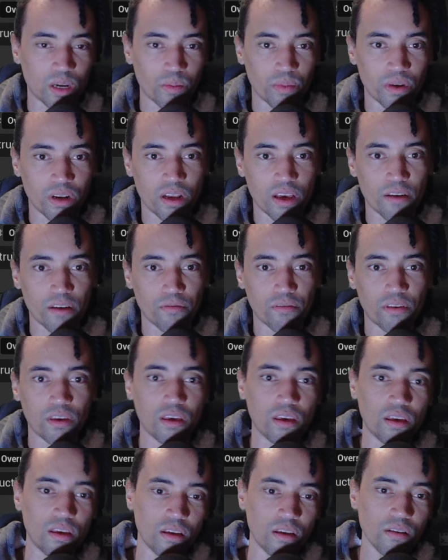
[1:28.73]
in F
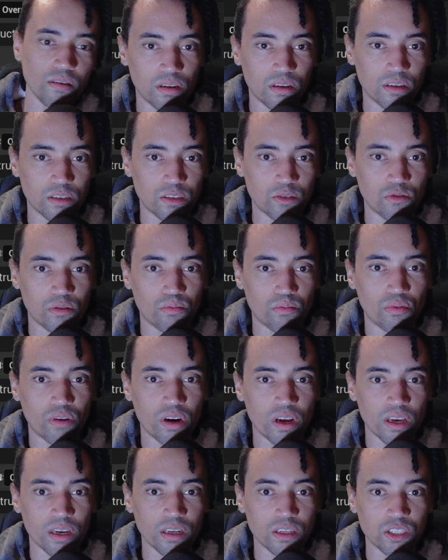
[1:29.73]
key, let's do a
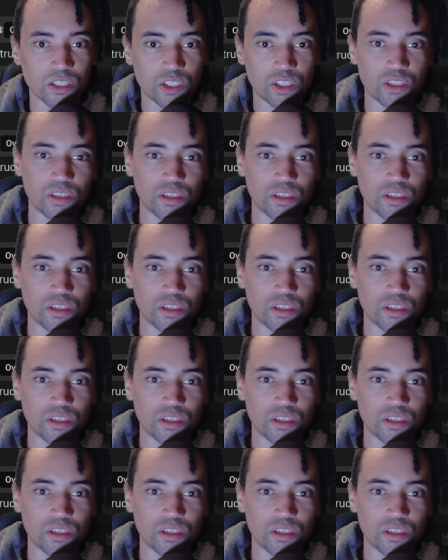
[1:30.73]
branch.